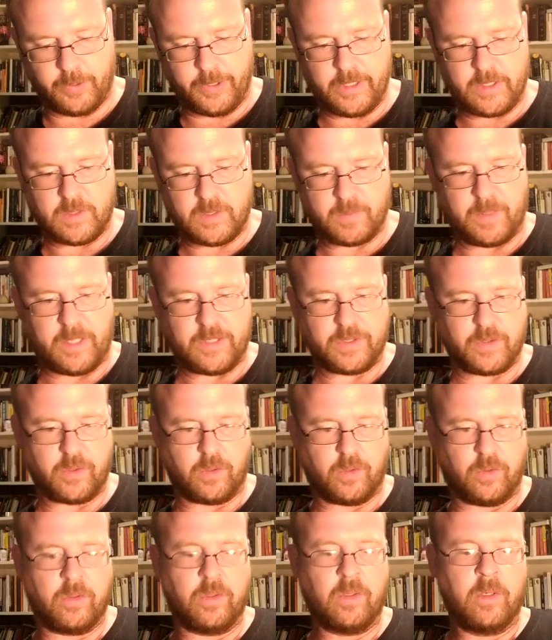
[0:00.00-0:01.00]
pretty
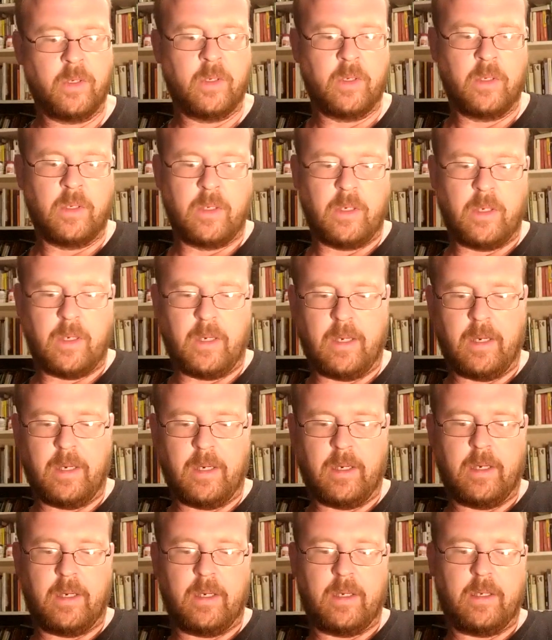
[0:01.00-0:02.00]
special.
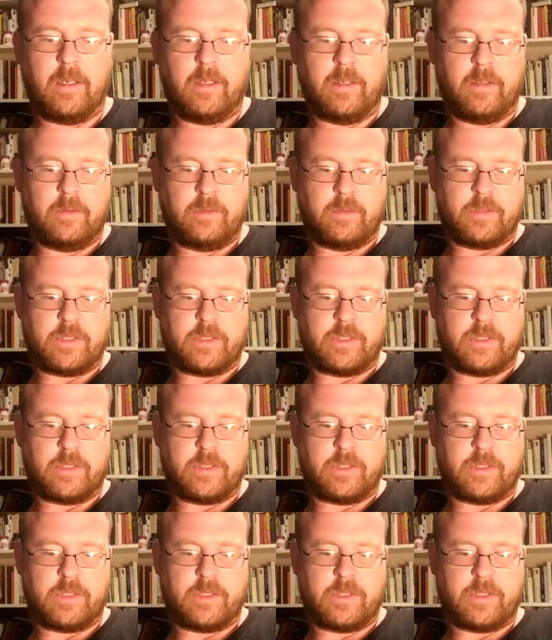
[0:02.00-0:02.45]
Uh,